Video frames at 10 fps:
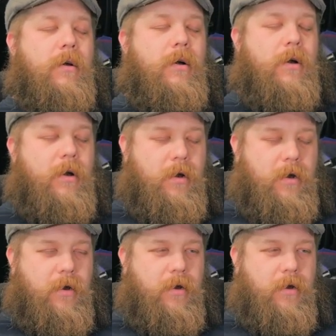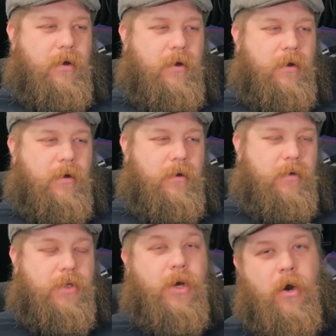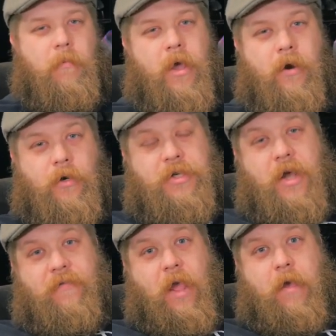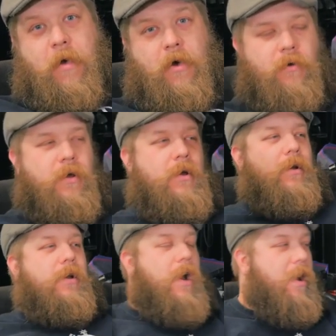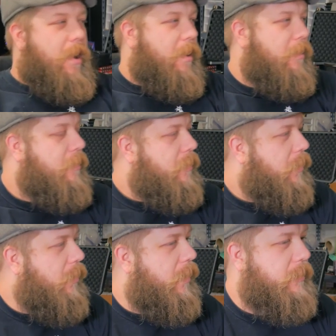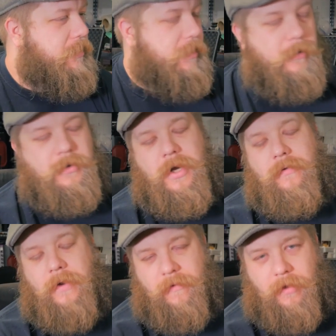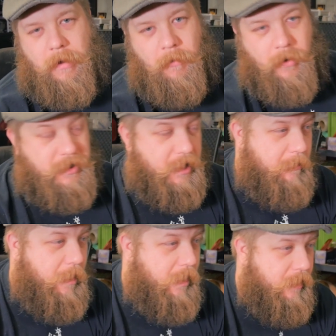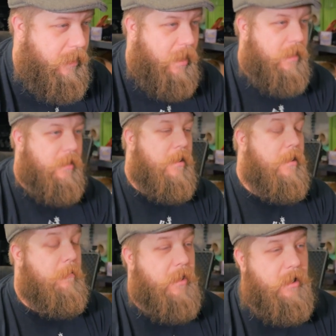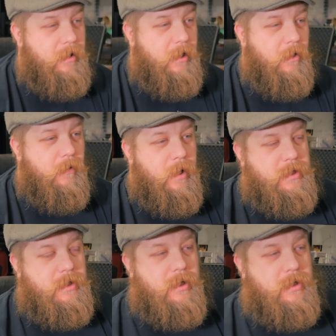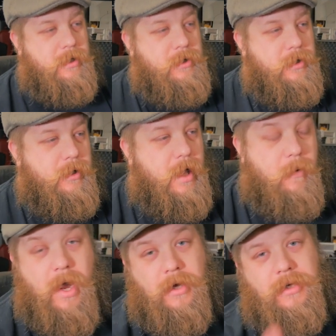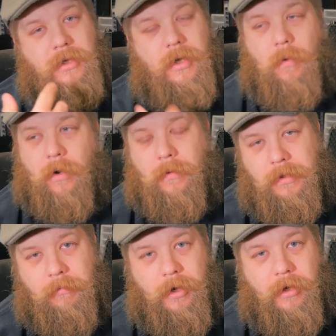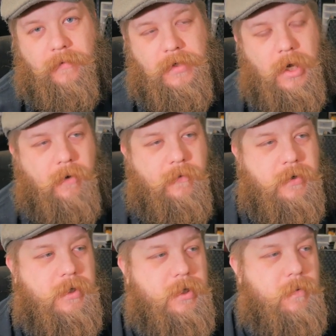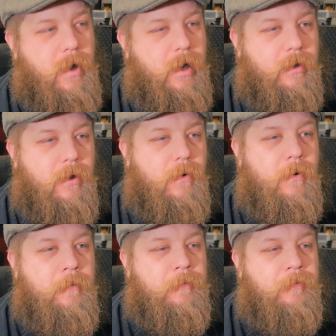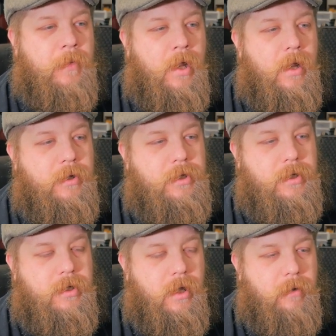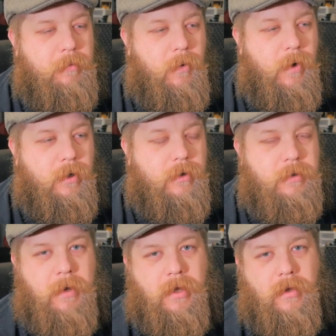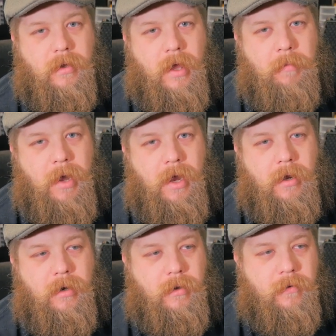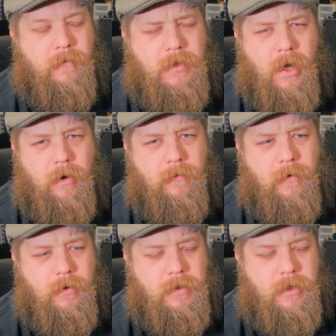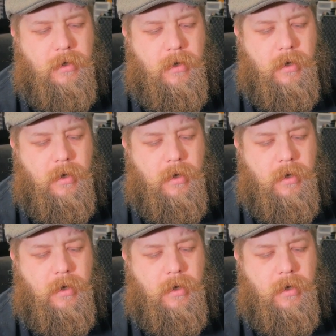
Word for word: oh Sorry, my inner Jeff came out. God. All right, so Jeff would have a lot more to say about it than that, but you know that's that's essentially that. We actually did work with some pretty good photographers at this wedding, though. It just uh, bewilders me that they paid the photographers